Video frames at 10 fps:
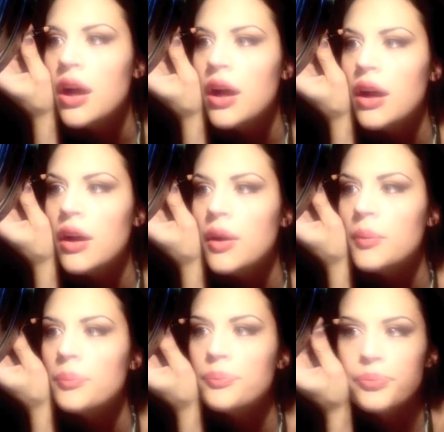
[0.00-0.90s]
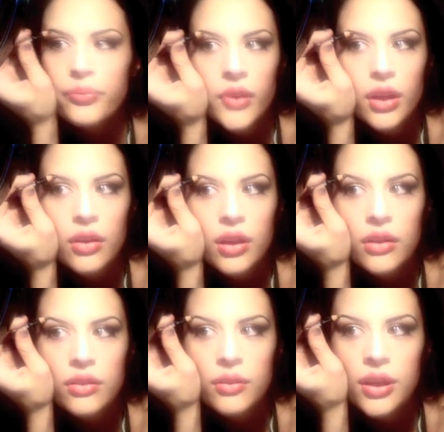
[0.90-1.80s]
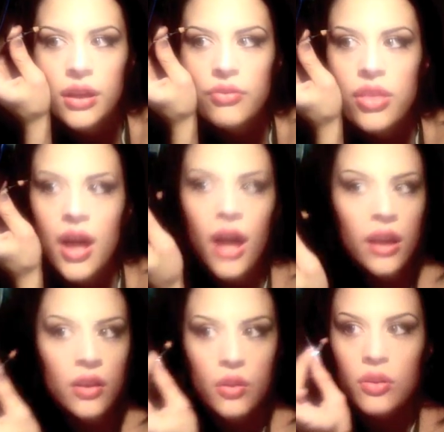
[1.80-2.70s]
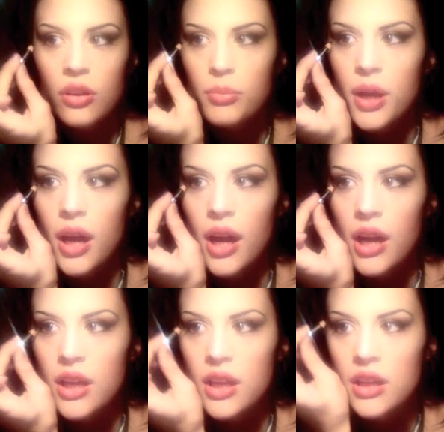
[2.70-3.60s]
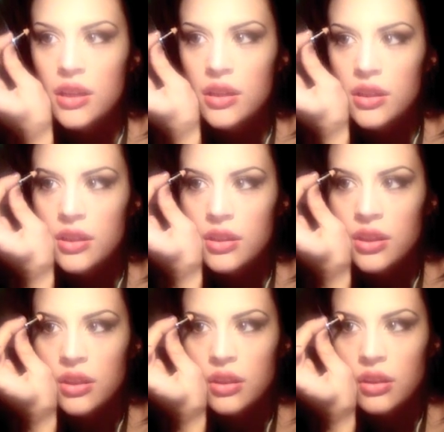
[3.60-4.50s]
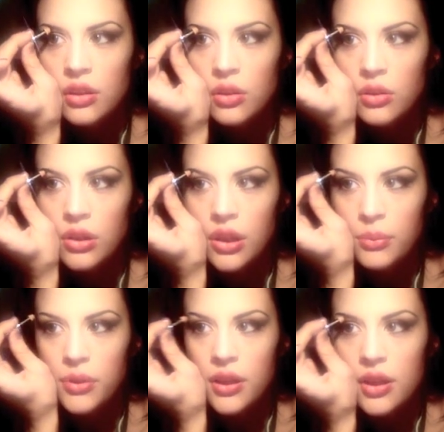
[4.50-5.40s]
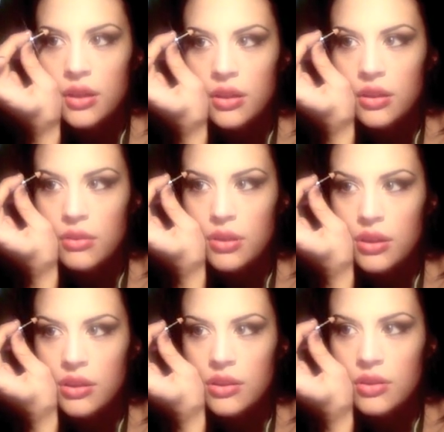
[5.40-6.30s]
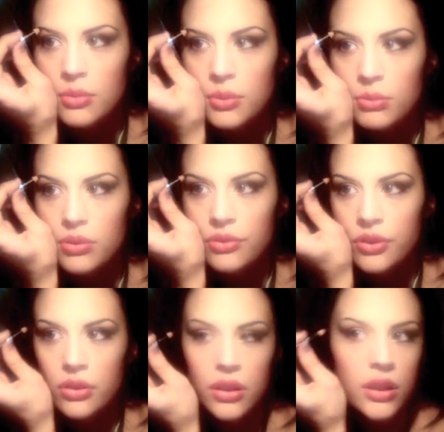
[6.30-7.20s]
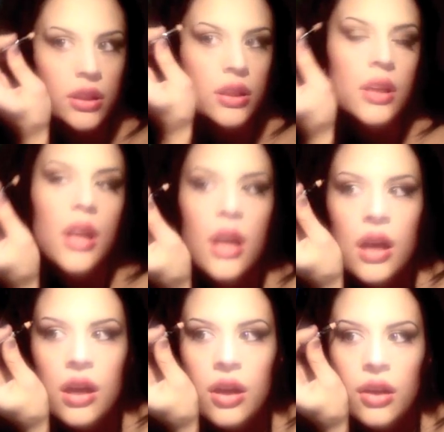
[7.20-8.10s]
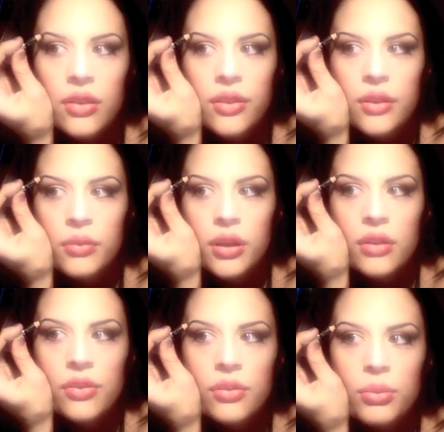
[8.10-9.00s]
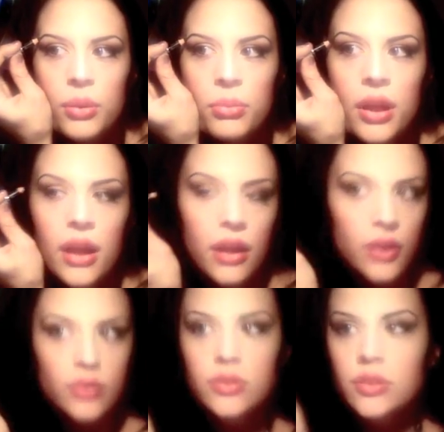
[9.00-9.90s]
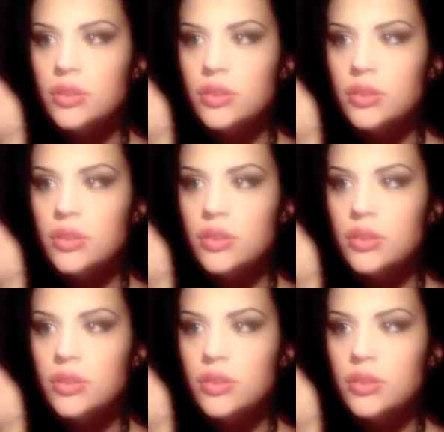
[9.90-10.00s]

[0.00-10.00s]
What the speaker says: okay, so we have that. Corner of my eye. Hold up, tiger. Go a little bit before. Alright, then we're going to swoop down.